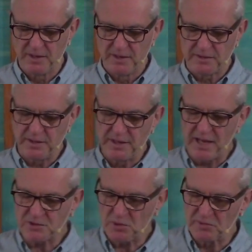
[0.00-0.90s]
The
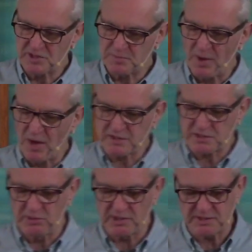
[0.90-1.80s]
natural response
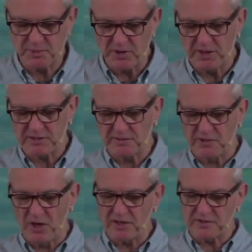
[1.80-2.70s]
to an experience of
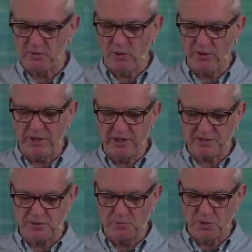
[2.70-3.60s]
God's glory is
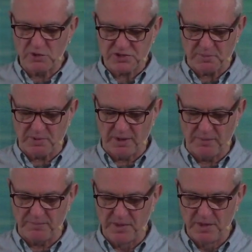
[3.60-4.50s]
to worship
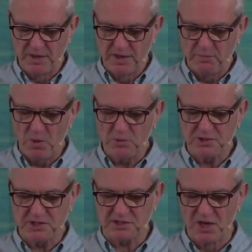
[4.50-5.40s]
him.
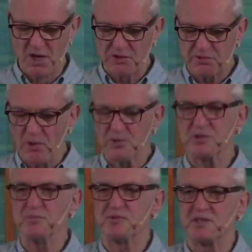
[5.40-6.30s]
Moses throws
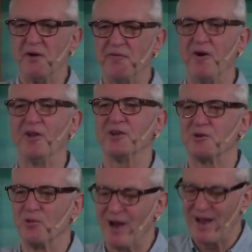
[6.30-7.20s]
himself on the
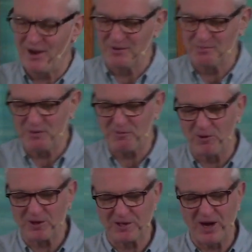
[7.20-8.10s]
ground
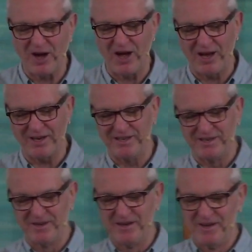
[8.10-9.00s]
before God.
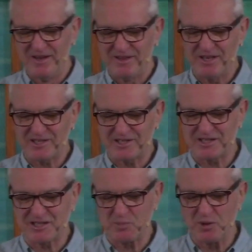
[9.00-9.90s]
This
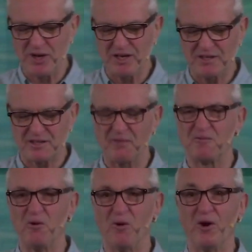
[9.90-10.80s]
experience of
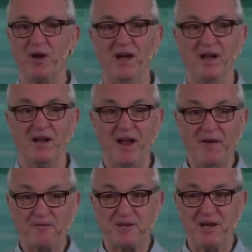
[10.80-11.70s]
glory
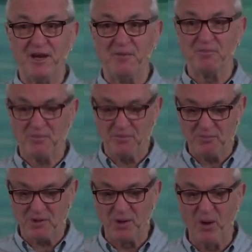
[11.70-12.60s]
left him
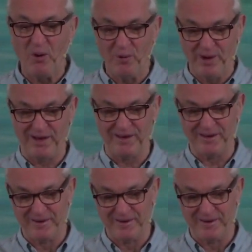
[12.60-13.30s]
glowing.